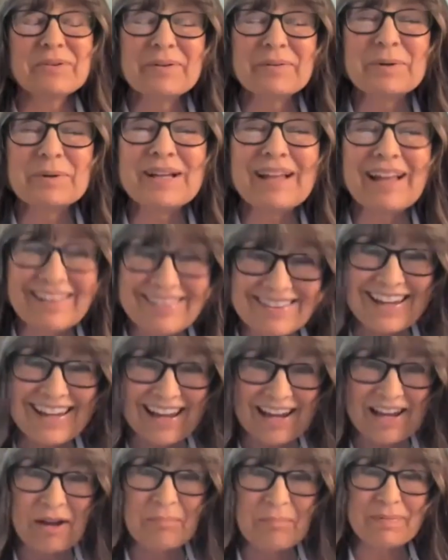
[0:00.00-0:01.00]
well, at the
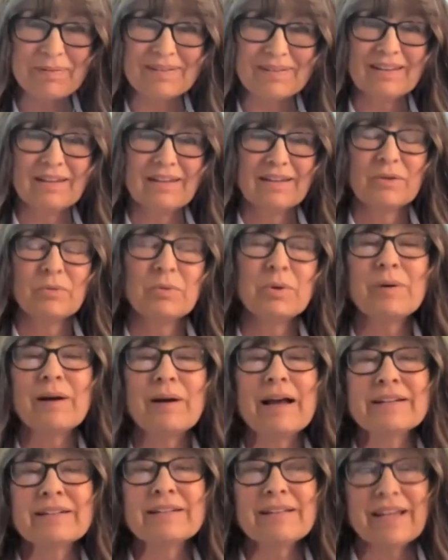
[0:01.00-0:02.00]
camp, we were
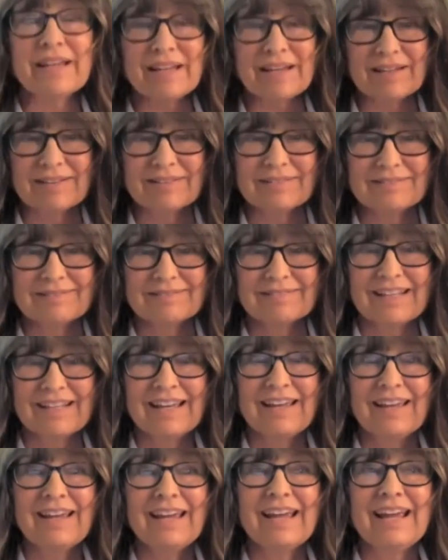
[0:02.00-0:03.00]
on a lake,
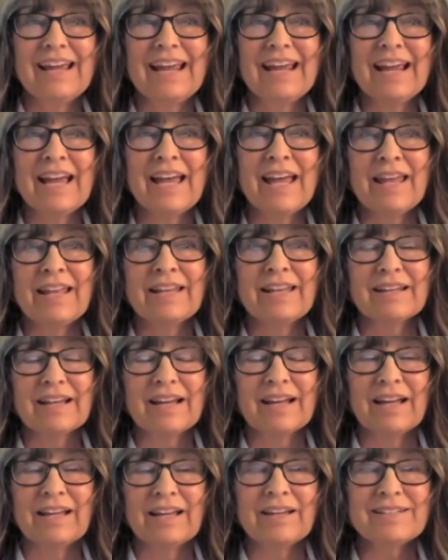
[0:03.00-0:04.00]
and
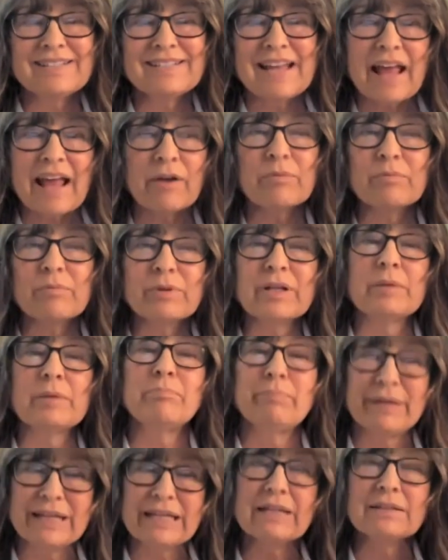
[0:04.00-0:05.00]
it's not a really
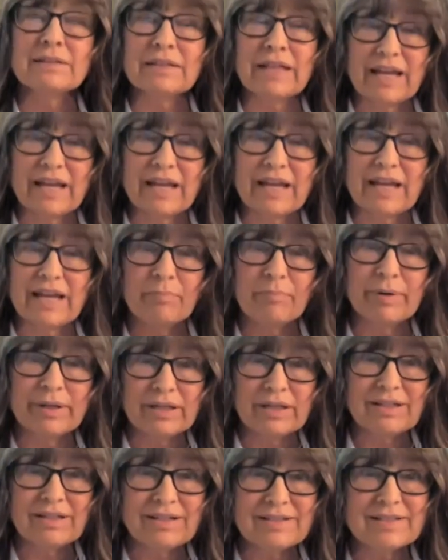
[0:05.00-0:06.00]
big lake, but
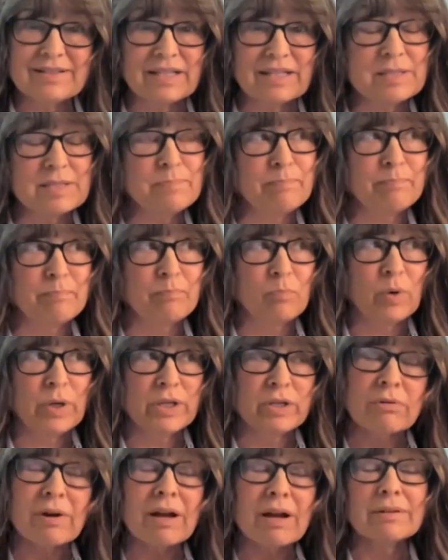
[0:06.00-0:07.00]
it's when
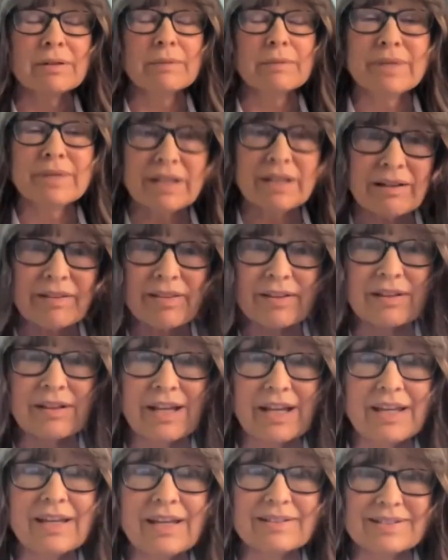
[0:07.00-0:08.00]
you're out in the middle of the
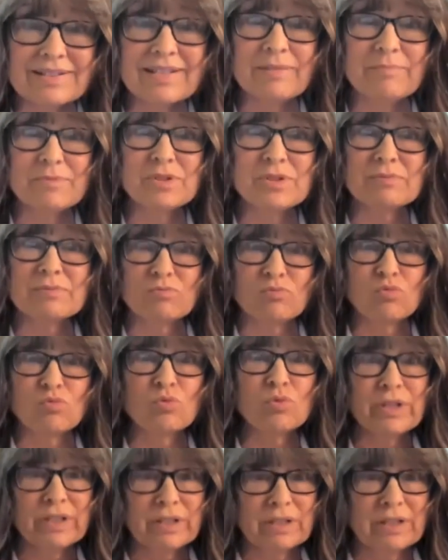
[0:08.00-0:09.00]
lake, it seems
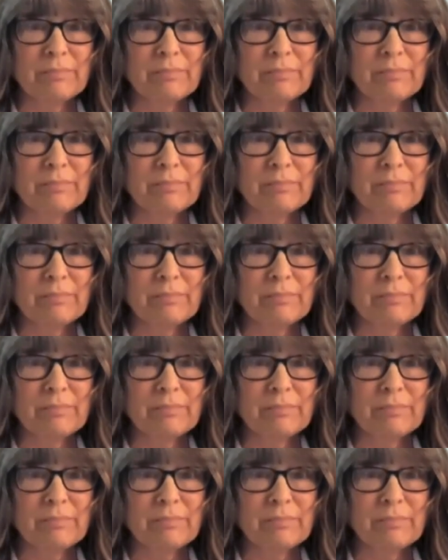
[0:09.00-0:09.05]
really